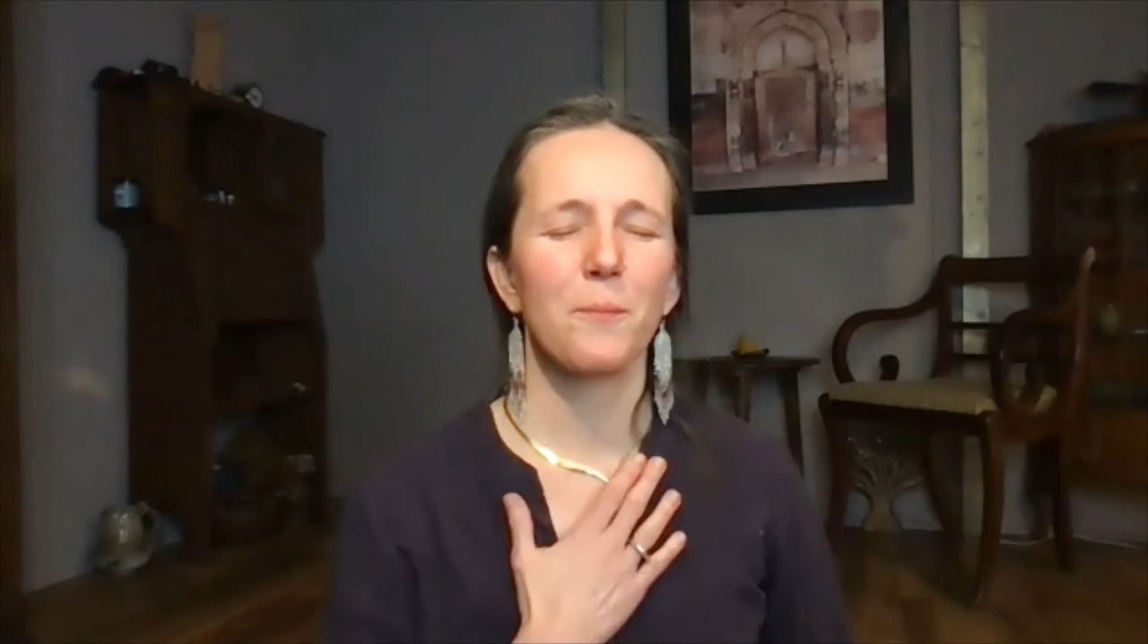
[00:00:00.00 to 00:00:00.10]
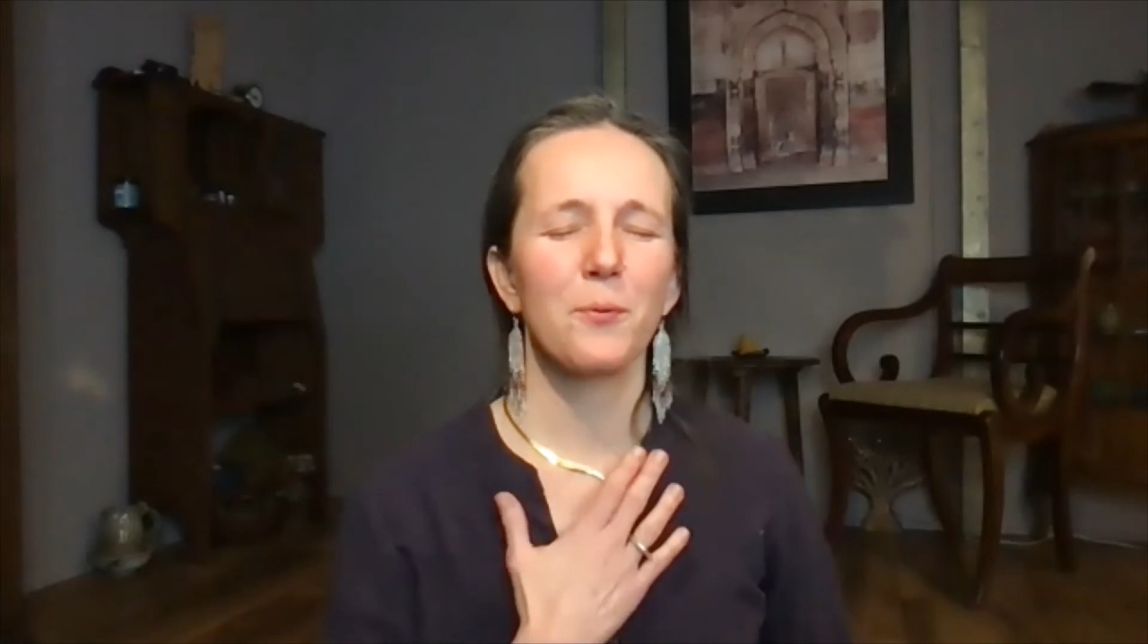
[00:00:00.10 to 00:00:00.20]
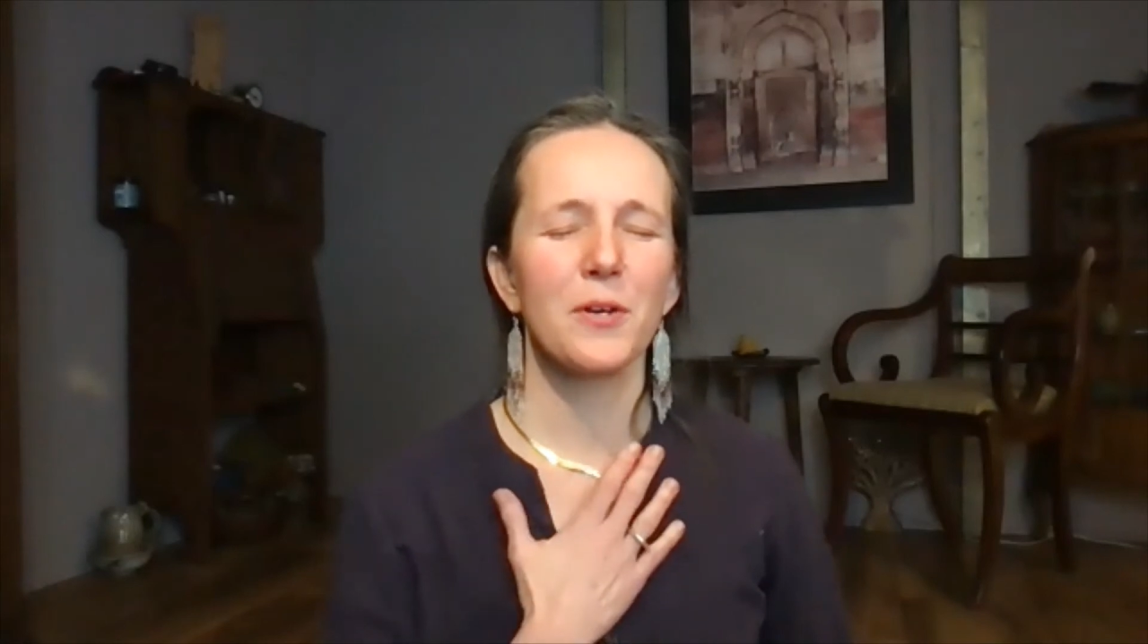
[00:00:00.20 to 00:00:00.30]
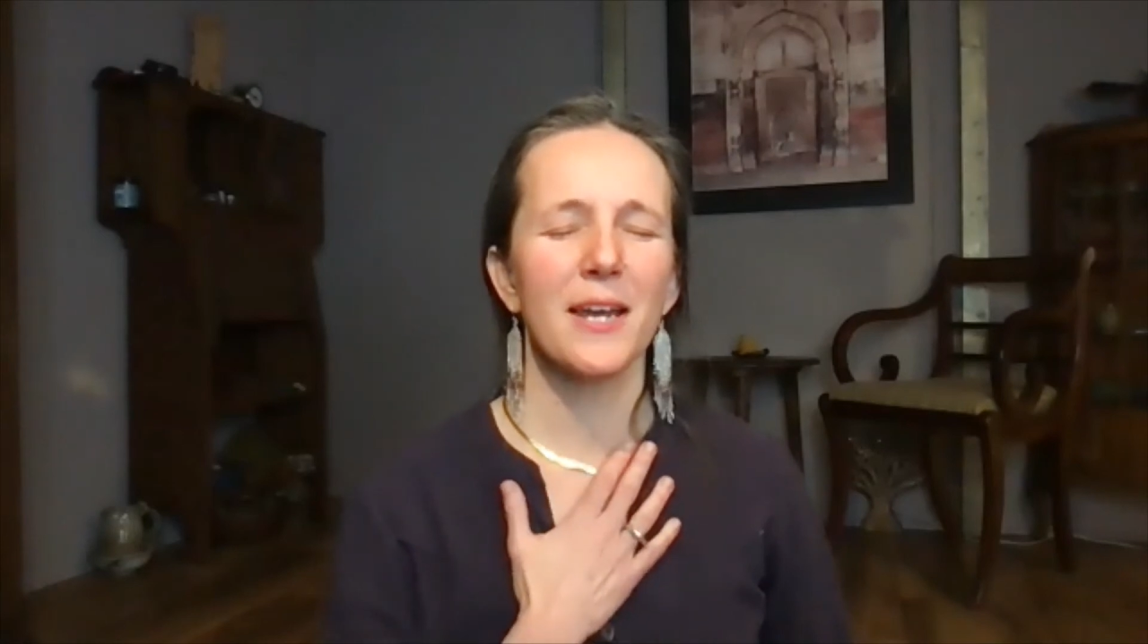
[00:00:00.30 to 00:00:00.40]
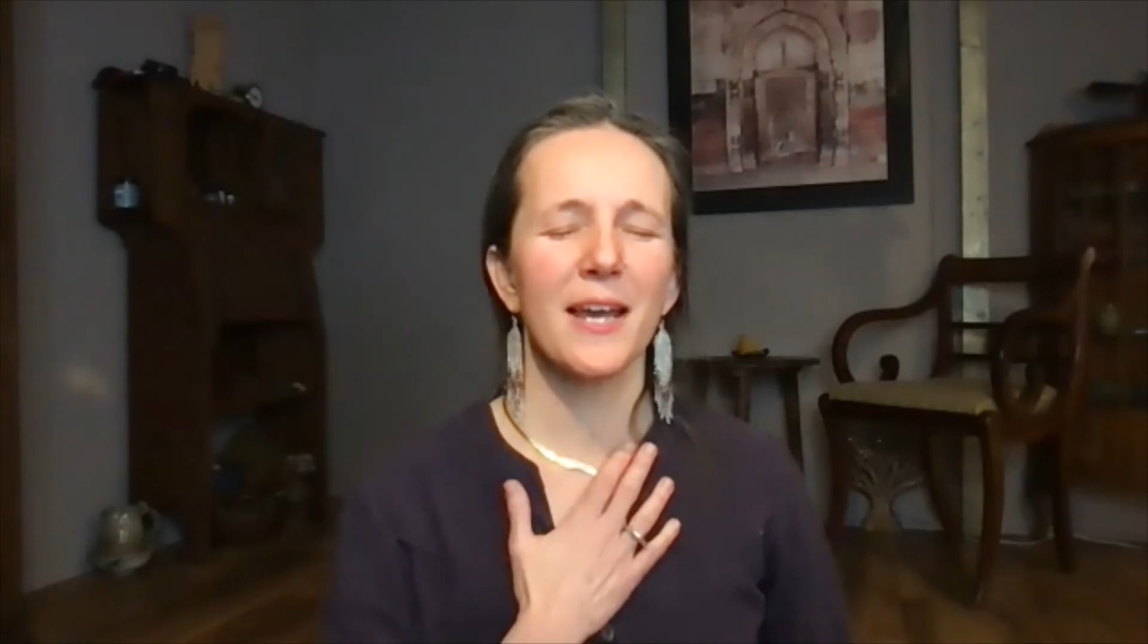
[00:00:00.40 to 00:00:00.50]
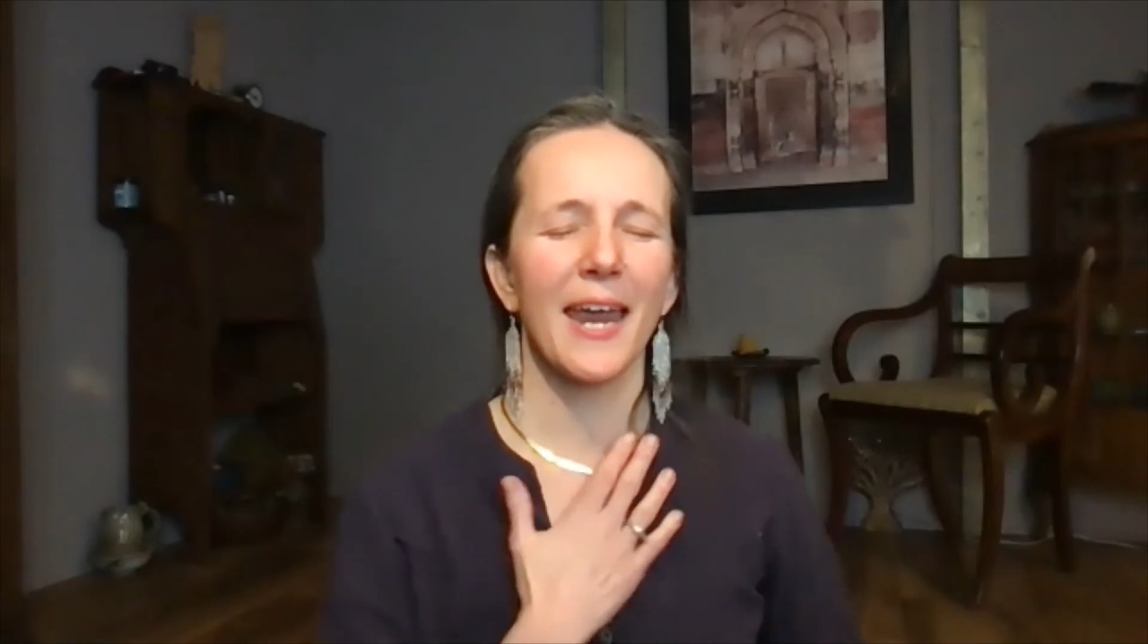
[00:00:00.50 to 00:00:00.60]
put a